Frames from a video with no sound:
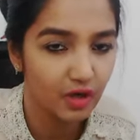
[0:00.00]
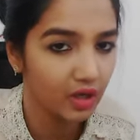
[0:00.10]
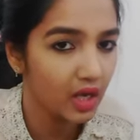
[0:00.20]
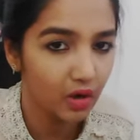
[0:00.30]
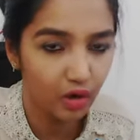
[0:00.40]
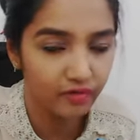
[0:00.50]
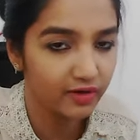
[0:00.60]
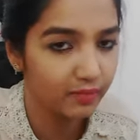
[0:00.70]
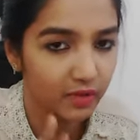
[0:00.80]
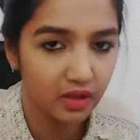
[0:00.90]
Okay? Or
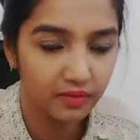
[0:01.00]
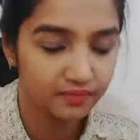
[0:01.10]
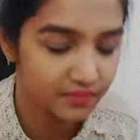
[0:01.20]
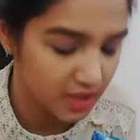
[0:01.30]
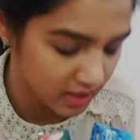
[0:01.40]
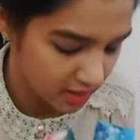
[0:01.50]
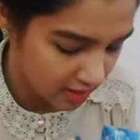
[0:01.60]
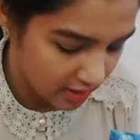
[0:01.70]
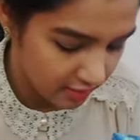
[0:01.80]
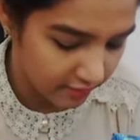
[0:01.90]
flip the
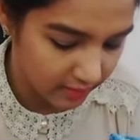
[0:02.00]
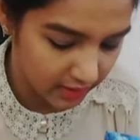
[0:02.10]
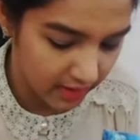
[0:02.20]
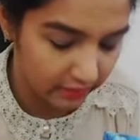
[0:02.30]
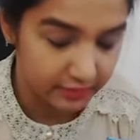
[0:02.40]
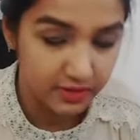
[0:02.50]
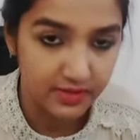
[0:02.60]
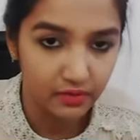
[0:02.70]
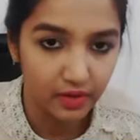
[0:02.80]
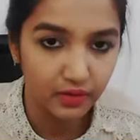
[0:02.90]

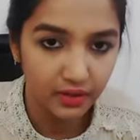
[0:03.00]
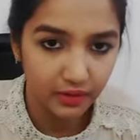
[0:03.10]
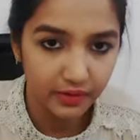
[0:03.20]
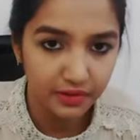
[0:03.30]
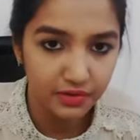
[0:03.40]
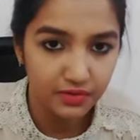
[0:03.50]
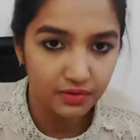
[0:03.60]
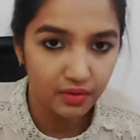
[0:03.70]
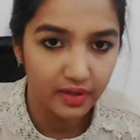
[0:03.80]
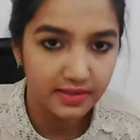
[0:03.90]
characters around according to your
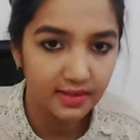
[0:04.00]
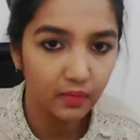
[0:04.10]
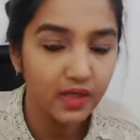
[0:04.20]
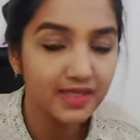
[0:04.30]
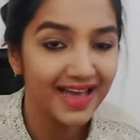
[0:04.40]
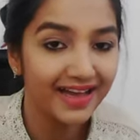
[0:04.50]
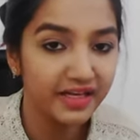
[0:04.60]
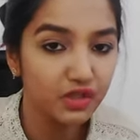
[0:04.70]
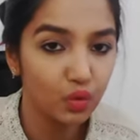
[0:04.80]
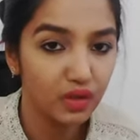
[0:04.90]
story. Someone is
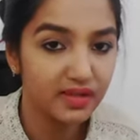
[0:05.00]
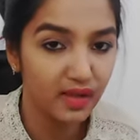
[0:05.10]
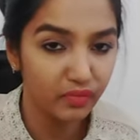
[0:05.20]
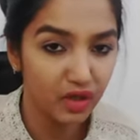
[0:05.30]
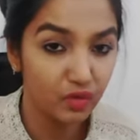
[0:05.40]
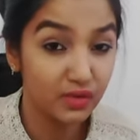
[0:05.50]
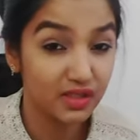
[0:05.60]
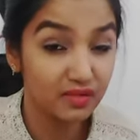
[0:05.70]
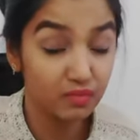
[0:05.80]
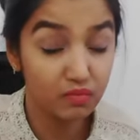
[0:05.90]
heading towards something
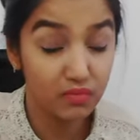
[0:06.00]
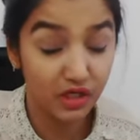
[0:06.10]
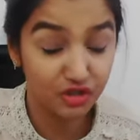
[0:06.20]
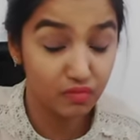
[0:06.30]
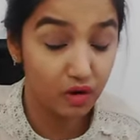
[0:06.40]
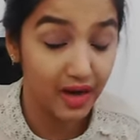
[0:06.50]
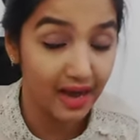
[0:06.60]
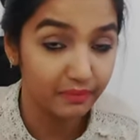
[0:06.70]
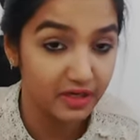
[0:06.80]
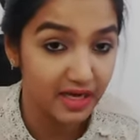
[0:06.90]
which is much more
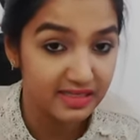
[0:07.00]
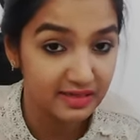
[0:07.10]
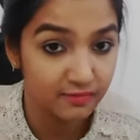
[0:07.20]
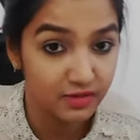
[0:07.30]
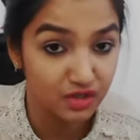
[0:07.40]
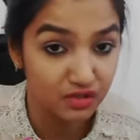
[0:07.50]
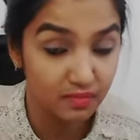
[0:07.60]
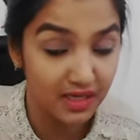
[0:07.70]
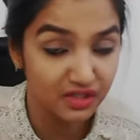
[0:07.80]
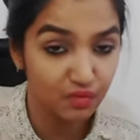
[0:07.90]
appetizing, which is
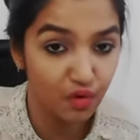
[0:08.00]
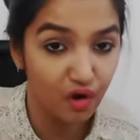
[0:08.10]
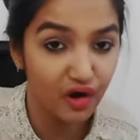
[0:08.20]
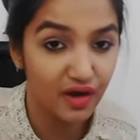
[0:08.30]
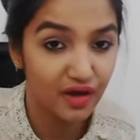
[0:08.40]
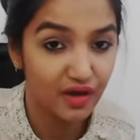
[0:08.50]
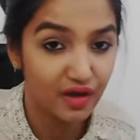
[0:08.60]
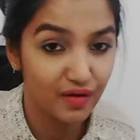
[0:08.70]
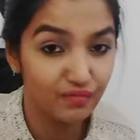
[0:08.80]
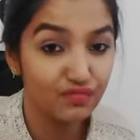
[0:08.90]
much more
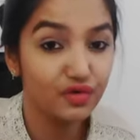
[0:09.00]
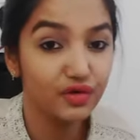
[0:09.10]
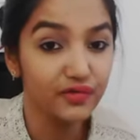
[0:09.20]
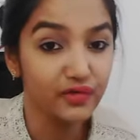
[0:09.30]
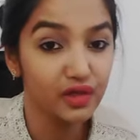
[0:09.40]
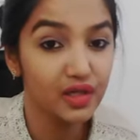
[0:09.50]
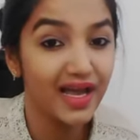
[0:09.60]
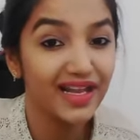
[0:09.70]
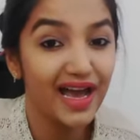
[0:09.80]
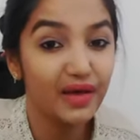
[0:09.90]
beautiful
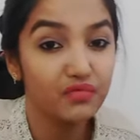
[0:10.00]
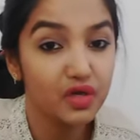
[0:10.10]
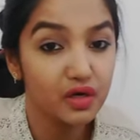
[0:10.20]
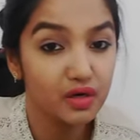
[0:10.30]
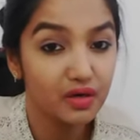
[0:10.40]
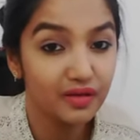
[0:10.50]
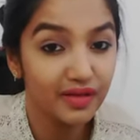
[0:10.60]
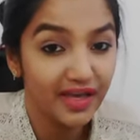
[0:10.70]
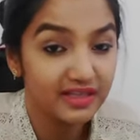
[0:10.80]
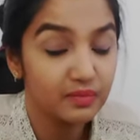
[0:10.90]
and happier.
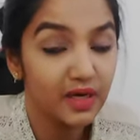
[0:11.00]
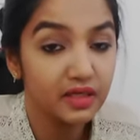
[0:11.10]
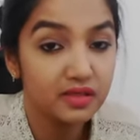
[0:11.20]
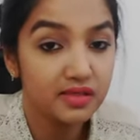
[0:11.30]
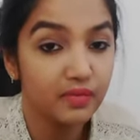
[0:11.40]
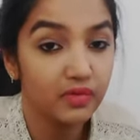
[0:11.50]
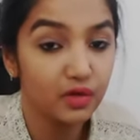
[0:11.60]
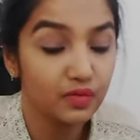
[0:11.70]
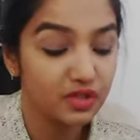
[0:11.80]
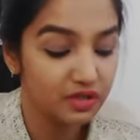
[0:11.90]
They expect
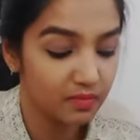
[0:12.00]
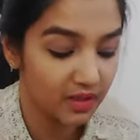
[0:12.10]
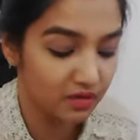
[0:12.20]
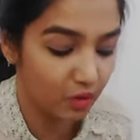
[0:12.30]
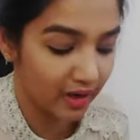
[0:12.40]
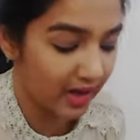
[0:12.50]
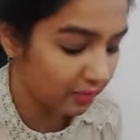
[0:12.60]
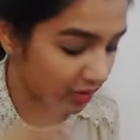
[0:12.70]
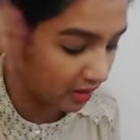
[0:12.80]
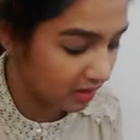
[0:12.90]
something which is much more
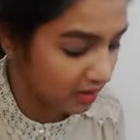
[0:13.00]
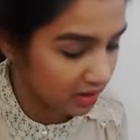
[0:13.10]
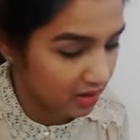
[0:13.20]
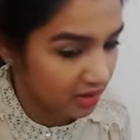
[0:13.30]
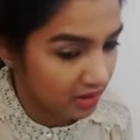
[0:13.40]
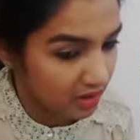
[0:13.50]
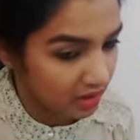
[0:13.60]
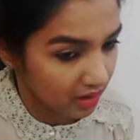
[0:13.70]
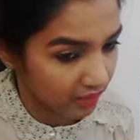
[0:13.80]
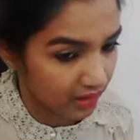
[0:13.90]
happier.
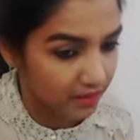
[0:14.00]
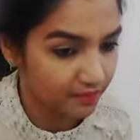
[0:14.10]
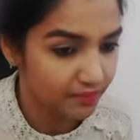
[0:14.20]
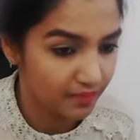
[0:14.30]
Okay?